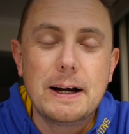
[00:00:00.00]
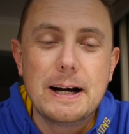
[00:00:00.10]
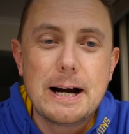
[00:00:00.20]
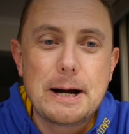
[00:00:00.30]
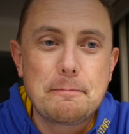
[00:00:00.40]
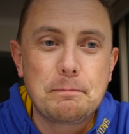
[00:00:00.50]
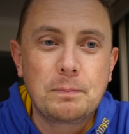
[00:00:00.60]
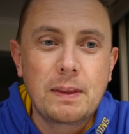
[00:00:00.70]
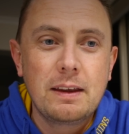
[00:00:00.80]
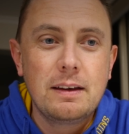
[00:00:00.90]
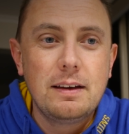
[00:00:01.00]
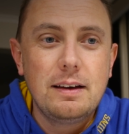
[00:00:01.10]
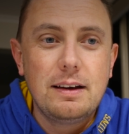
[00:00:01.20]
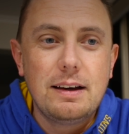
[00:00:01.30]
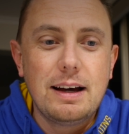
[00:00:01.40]
um,
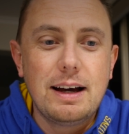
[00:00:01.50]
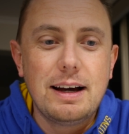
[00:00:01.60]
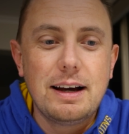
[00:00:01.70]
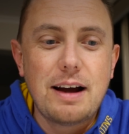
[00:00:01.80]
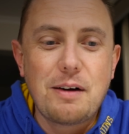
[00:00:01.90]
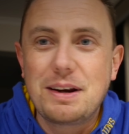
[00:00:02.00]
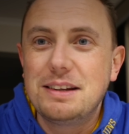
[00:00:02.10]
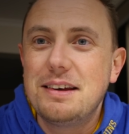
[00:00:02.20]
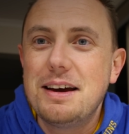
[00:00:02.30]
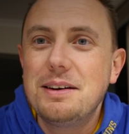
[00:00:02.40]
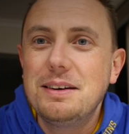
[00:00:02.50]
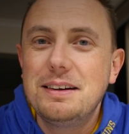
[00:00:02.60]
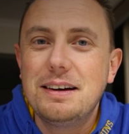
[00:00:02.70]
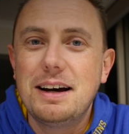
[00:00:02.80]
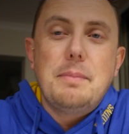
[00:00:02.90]
uh, are in town. so
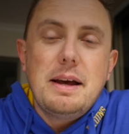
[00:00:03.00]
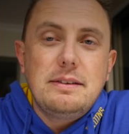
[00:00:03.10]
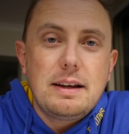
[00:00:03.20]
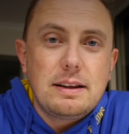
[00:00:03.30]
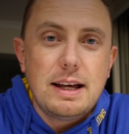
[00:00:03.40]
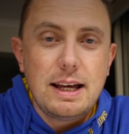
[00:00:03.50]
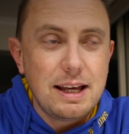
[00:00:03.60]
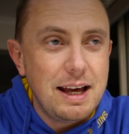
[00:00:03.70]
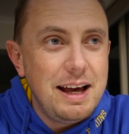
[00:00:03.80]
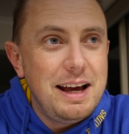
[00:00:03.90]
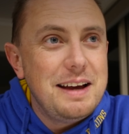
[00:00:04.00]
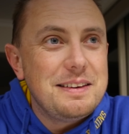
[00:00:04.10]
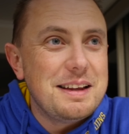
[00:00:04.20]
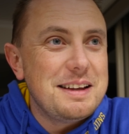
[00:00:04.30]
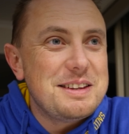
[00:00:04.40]
uh, basically,
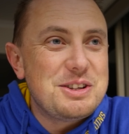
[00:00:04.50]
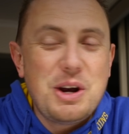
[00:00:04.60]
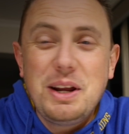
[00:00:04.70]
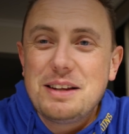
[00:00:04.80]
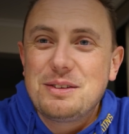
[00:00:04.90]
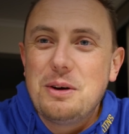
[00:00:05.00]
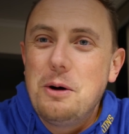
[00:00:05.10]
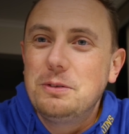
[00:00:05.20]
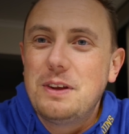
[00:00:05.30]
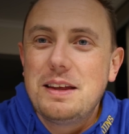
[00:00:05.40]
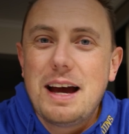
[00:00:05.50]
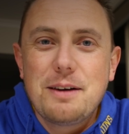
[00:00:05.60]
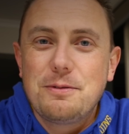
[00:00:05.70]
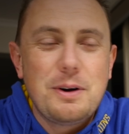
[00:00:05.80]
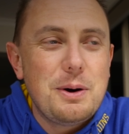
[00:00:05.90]
the, the journey itself to the
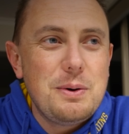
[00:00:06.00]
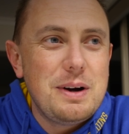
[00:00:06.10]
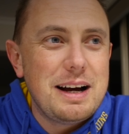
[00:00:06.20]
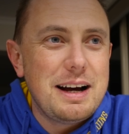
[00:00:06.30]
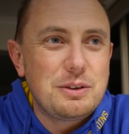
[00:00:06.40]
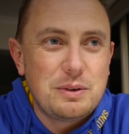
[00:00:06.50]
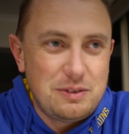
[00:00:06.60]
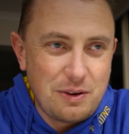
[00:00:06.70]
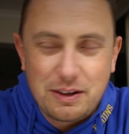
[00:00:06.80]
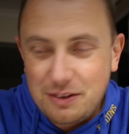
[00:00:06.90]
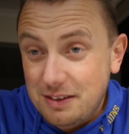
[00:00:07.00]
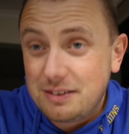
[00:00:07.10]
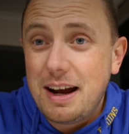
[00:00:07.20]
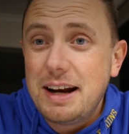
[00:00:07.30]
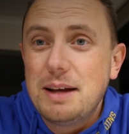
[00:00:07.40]
AFL, to, sorry, to the
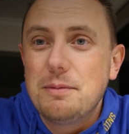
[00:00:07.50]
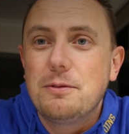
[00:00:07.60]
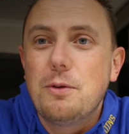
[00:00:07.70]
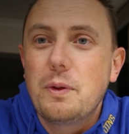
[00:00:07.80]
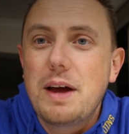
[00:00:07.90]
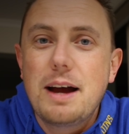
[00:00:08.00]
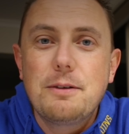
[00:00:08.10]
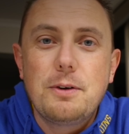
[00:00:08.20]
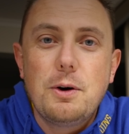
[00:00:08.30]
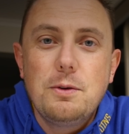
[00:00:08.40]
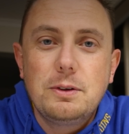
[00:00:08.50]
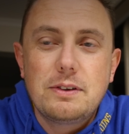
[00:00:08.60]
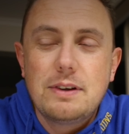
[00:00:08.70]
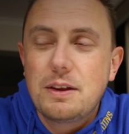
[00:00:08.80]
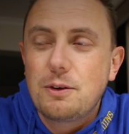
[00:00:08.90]
stadium for the AFL
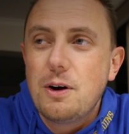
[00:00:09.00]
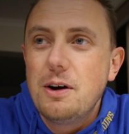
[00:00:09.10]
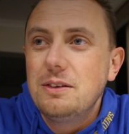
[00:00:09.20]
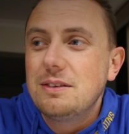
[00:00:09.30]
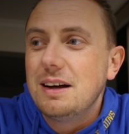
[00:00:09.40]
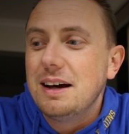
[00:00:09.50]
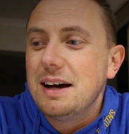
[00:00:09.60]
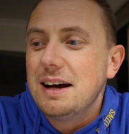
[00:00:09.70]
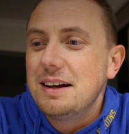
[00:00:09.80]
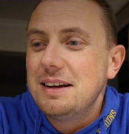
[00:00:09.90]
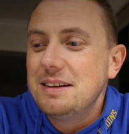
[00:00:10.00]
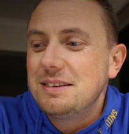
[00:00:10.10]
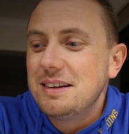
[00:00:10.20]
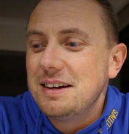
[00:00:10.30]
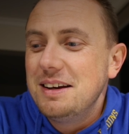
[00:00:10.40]
to see the Crows,
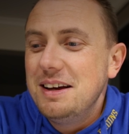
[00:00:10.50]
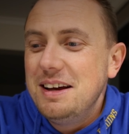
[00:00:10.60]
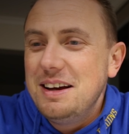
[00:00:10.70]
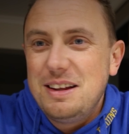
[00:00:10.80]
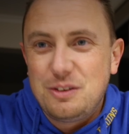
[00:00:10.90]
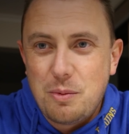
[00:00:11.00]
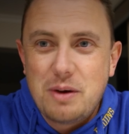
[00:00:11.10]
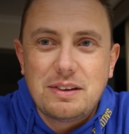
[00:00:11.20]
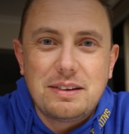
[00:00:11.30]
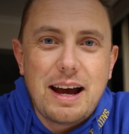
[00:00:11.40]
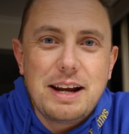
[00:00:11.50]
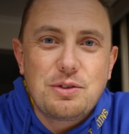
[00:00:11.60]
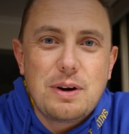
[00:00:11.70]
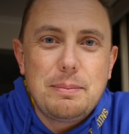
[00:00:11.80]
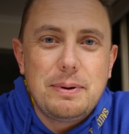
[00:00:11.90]
it's a it's almost a day
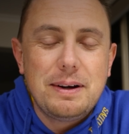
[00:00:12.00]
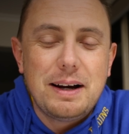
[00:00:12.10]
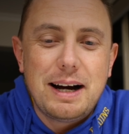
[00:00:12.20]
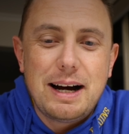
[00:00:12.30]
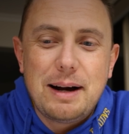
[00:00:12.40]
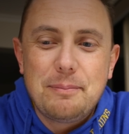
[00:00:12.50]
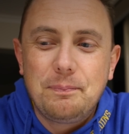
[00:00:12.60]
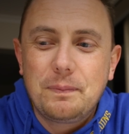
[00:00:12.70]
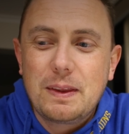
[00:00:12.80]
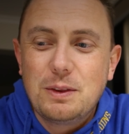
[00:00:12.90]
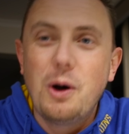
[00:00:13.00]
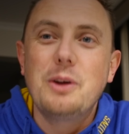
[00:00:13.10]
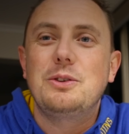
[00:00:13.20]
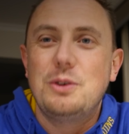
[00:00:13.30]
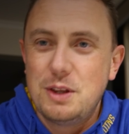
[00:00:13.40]
trip, um,
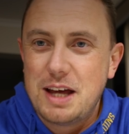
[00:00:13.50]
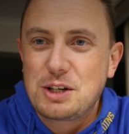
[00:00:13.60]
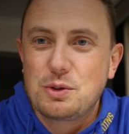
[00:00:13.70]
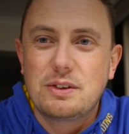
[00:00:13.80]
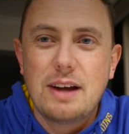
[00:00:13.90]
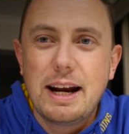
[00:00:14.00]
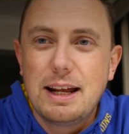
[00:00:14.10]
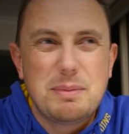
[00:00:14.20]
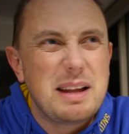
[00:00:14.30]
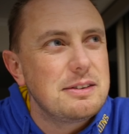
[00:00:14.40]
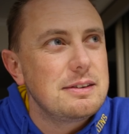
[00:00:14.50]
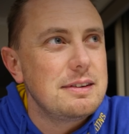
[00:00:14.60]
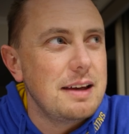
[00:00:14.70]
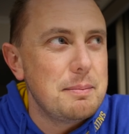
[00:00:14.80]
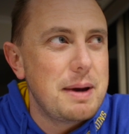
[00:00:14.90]
not to the actual stadium.
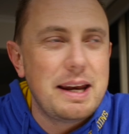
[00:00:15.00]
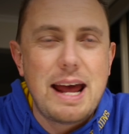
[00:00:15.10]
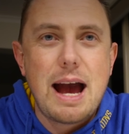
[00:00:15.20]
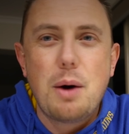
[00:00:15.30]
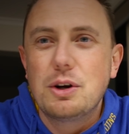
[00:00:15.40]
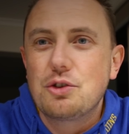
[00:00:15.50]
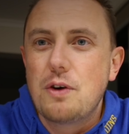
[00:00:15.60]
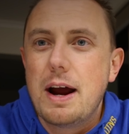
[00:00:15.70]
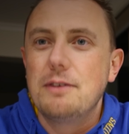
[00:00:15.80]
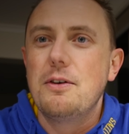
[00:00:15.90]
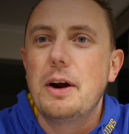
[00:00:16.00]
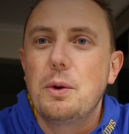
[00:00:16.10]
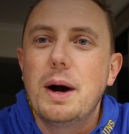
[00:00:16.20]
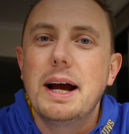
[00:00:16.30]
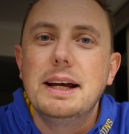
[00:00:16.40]
That's about an hour train ride
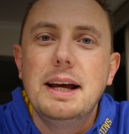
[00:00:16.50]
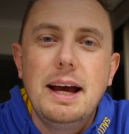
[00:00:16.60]
away.